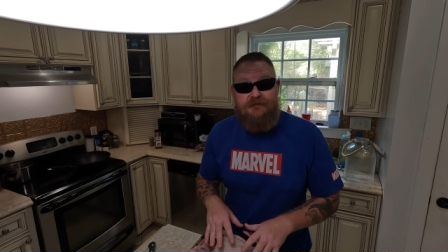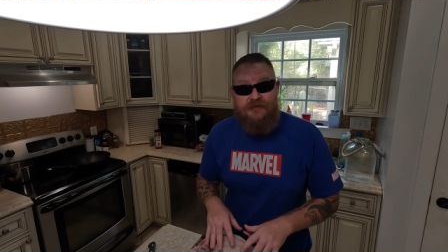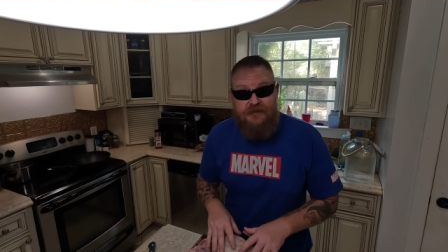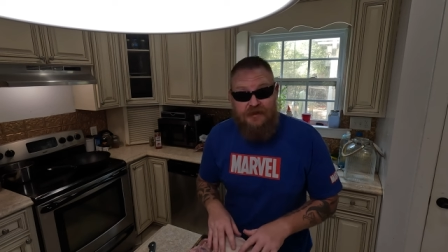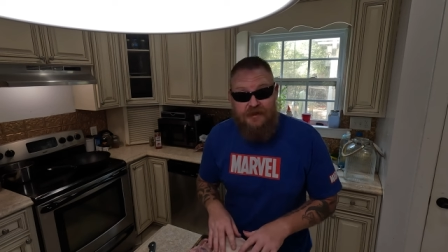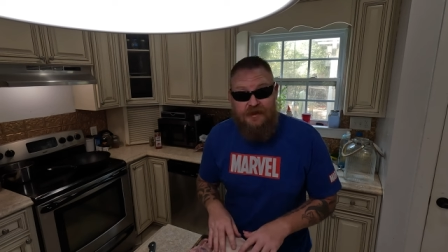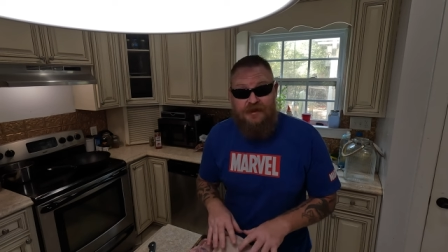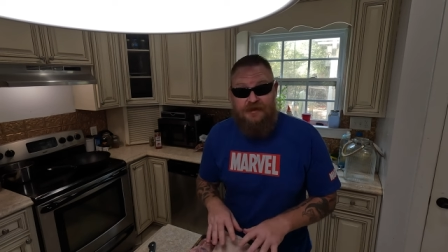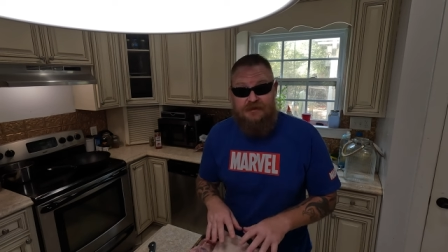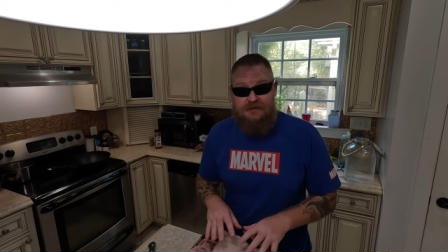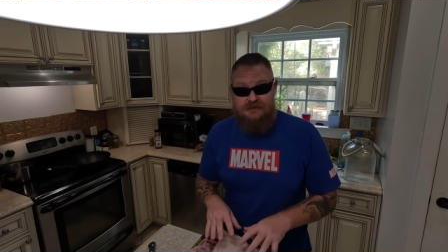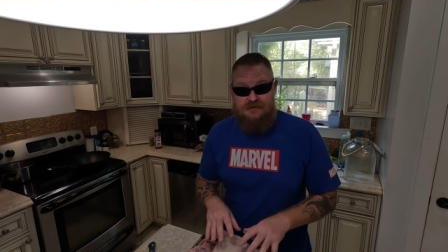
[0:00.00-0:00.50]
of
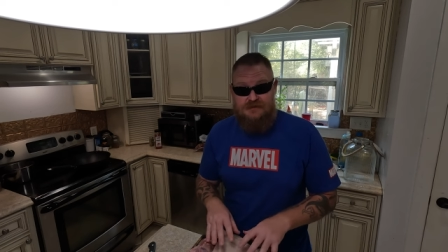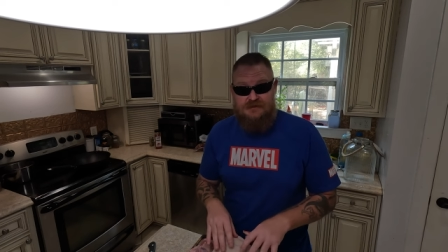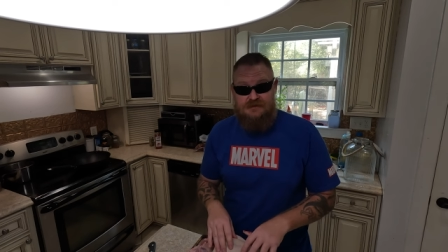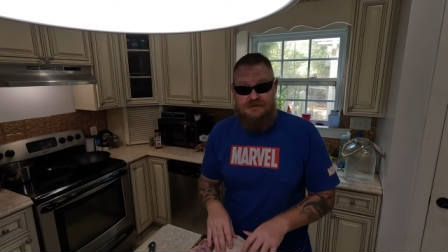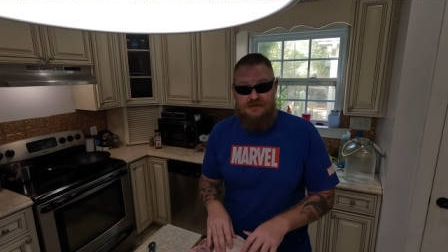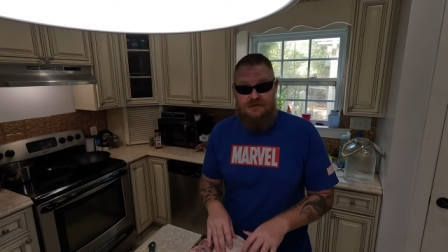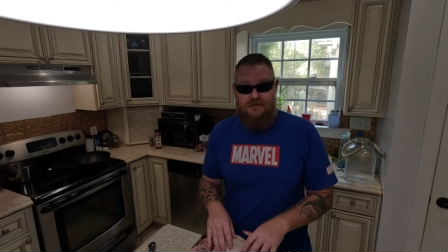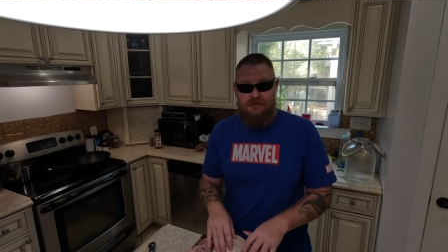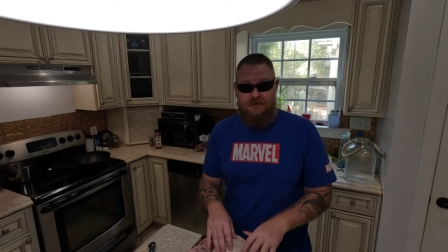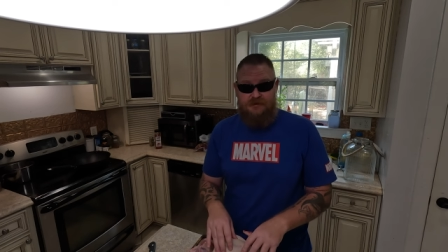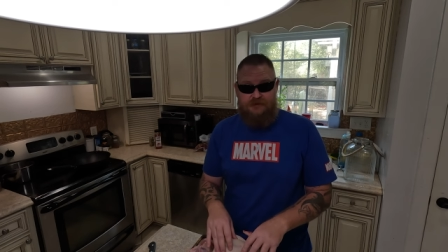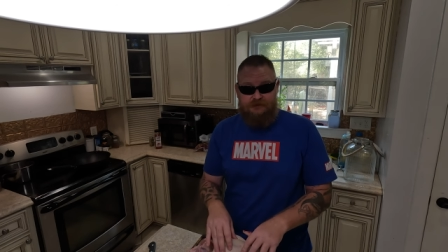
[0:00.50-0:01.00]
things
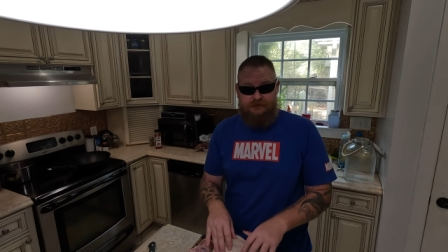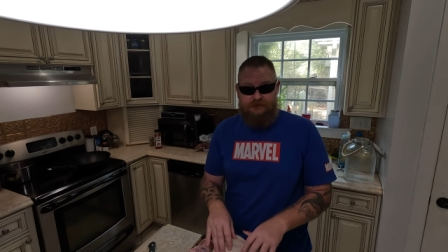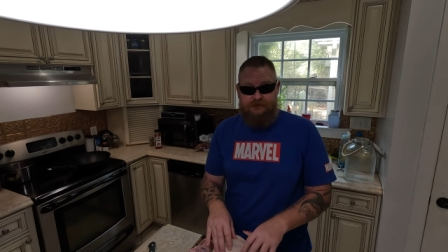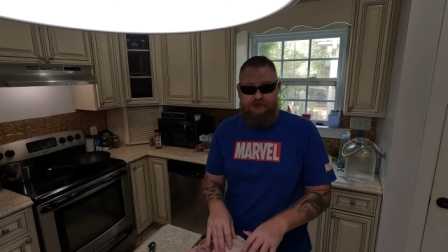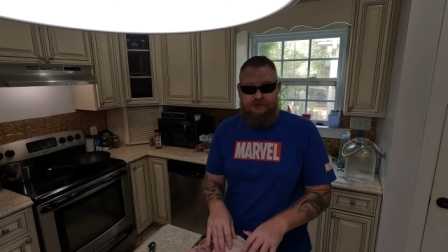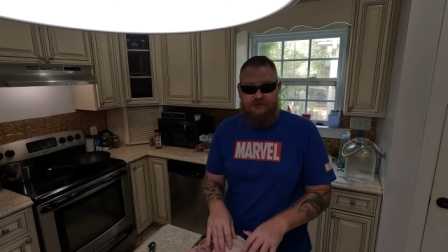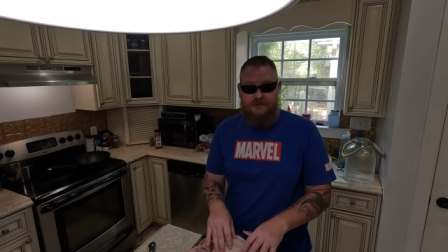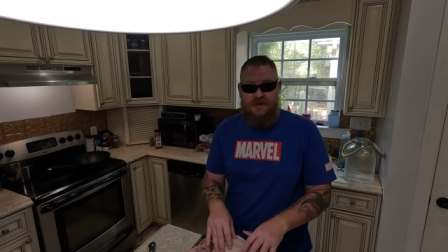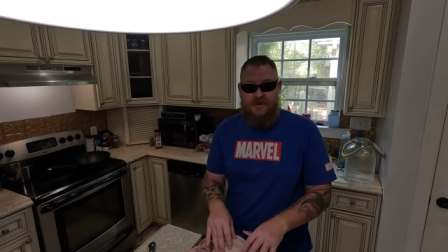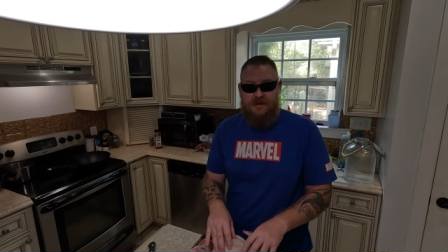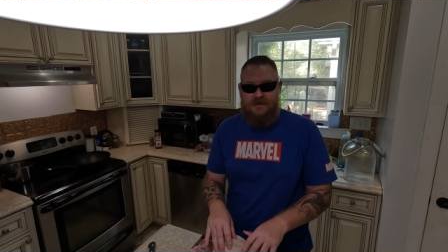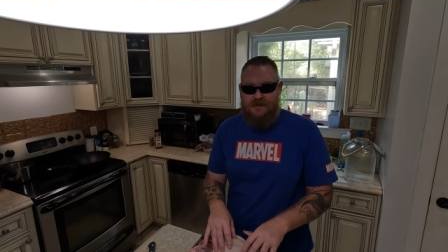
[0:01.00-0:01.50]
to it.
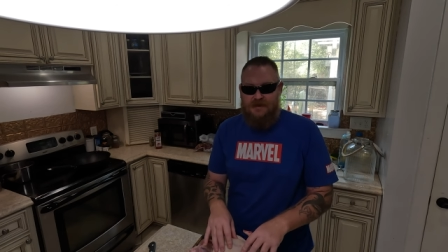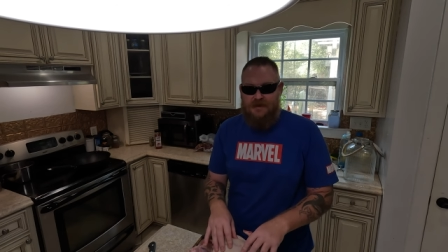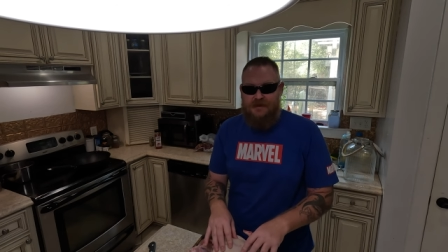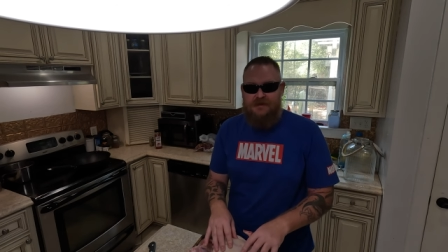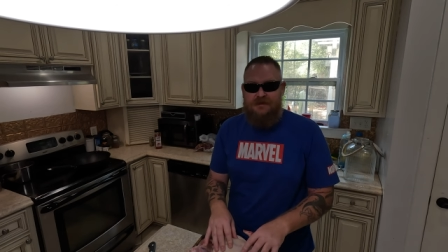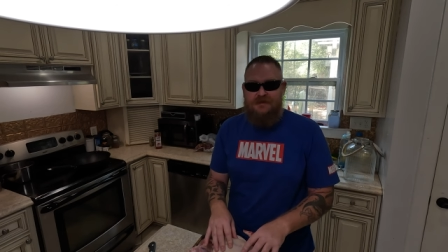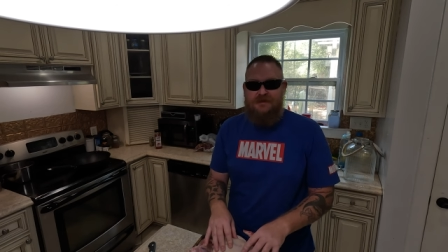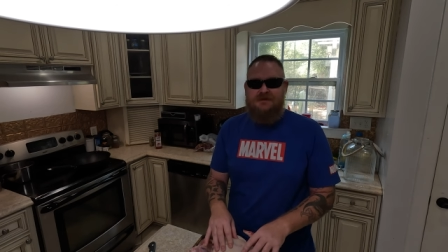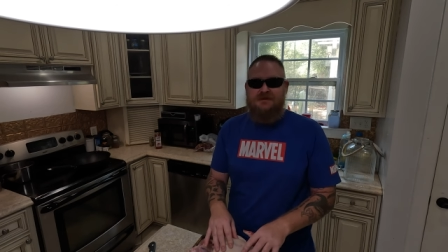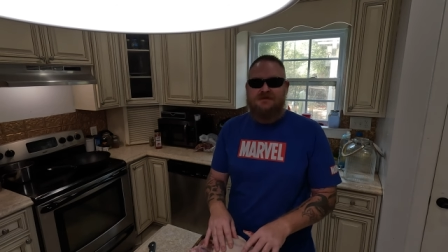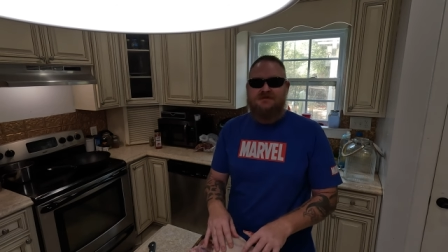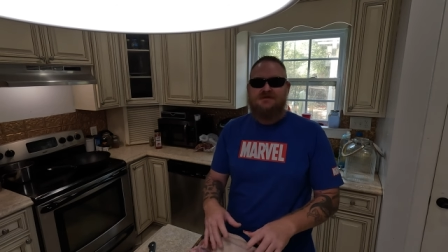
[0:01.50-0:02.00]
I
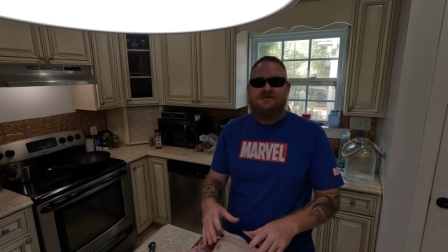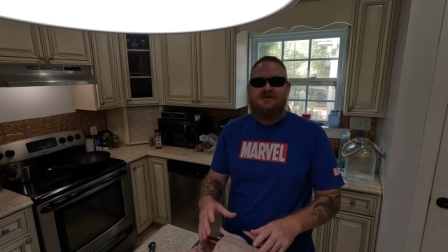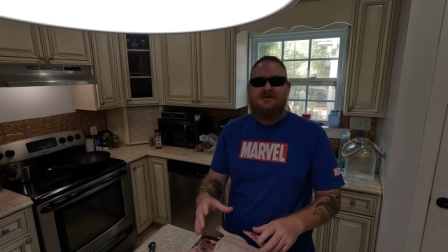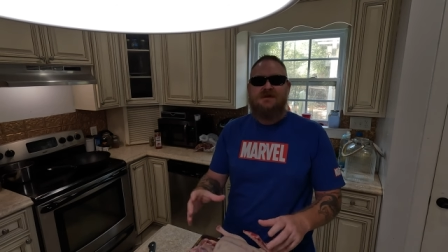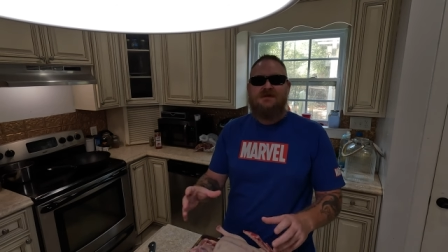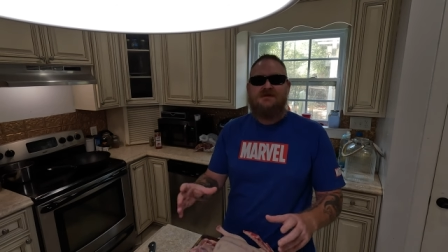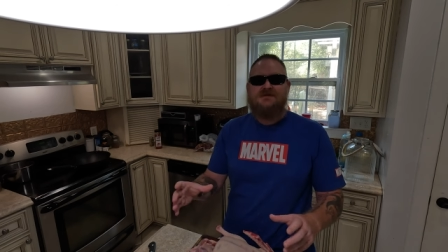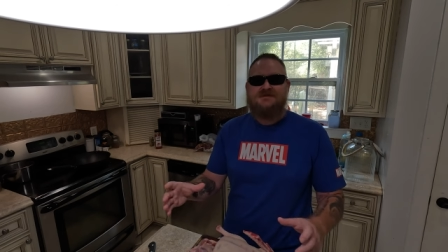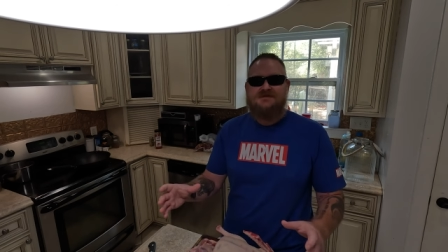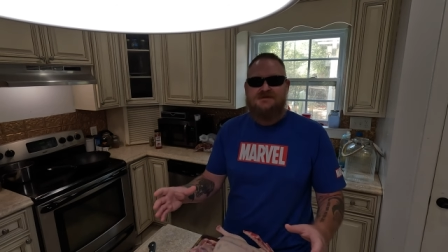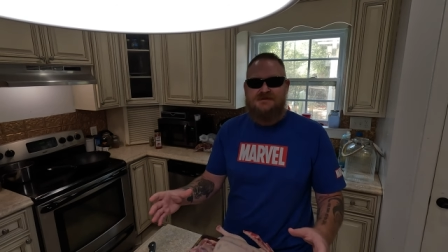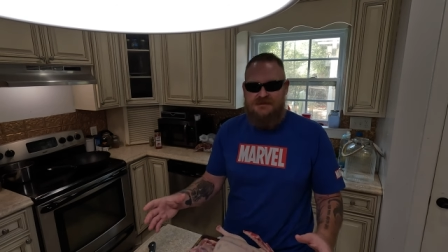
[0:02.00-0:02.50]
need to
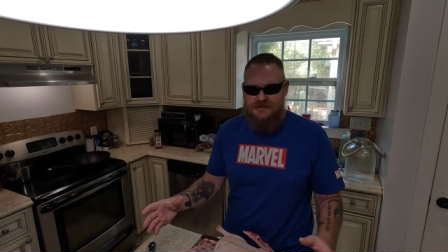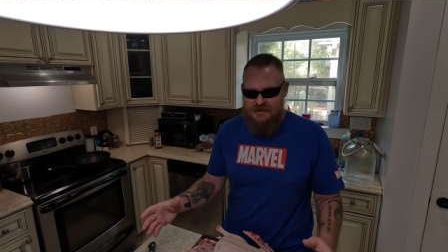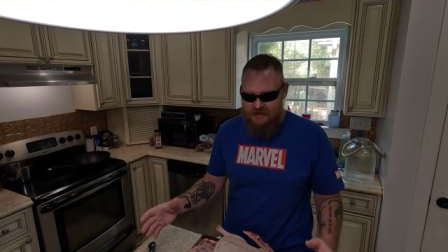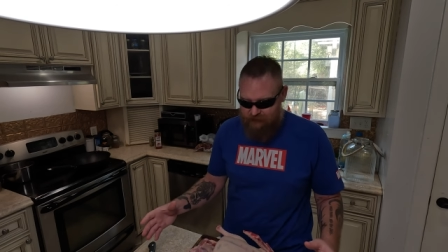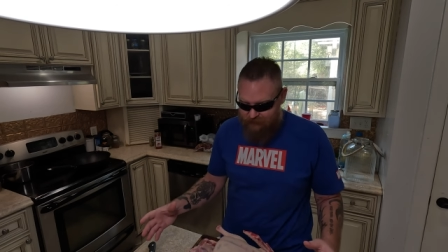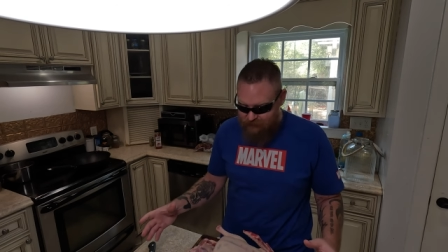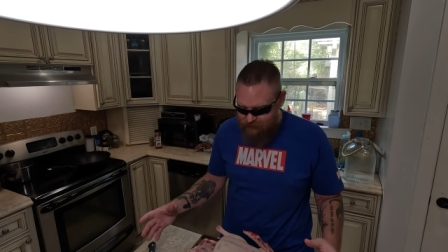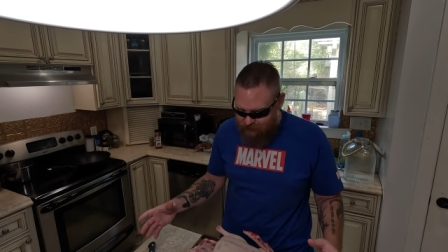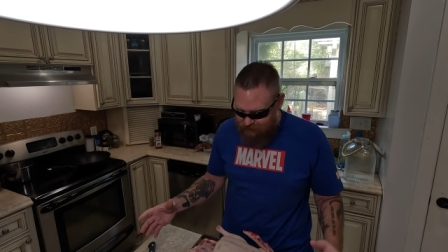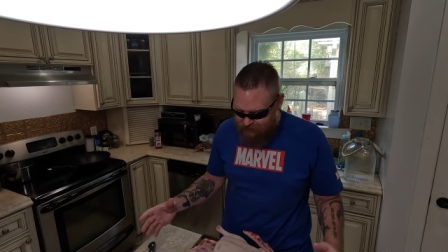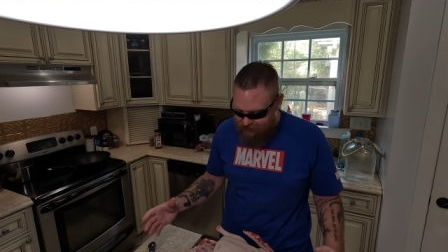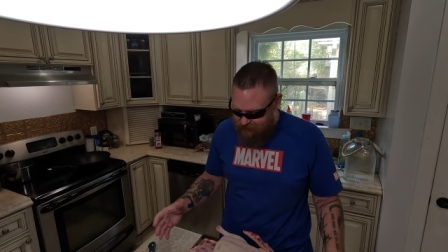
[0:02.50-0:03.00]
try
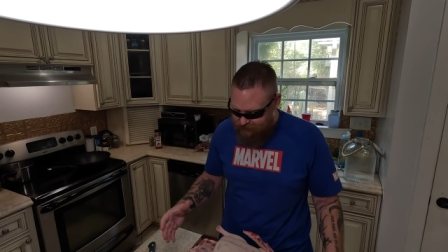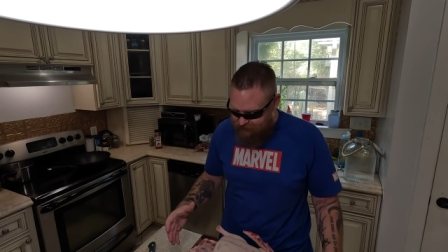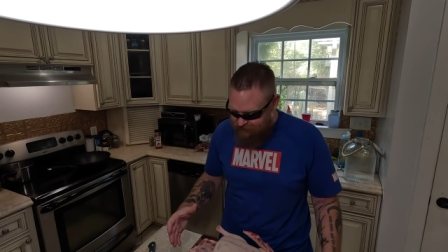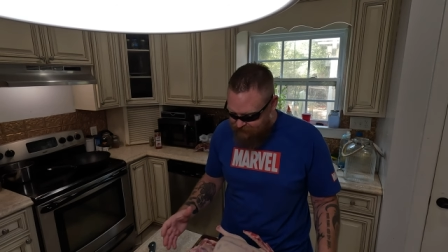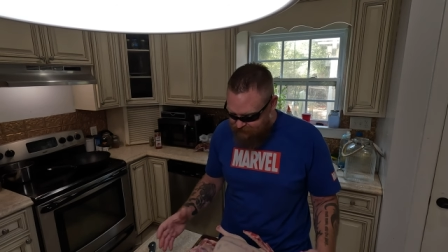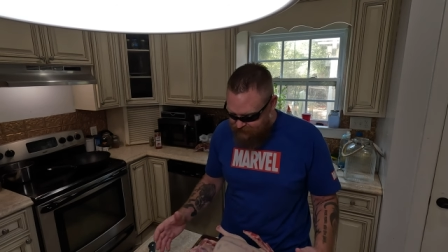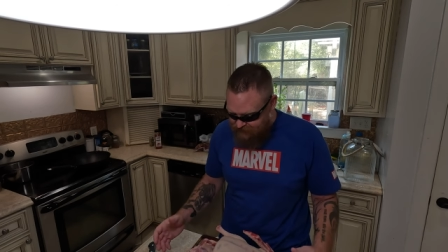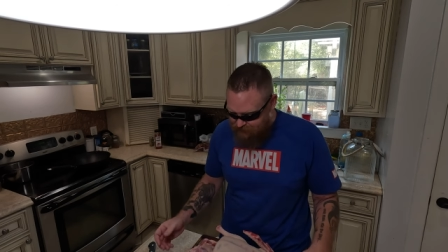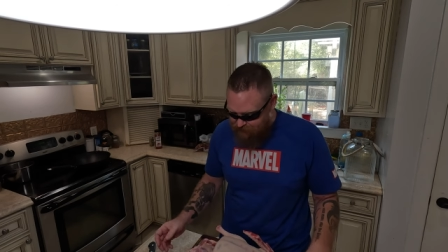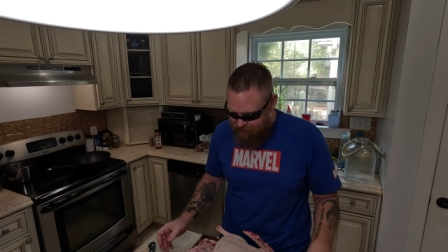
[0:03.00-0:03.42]
several different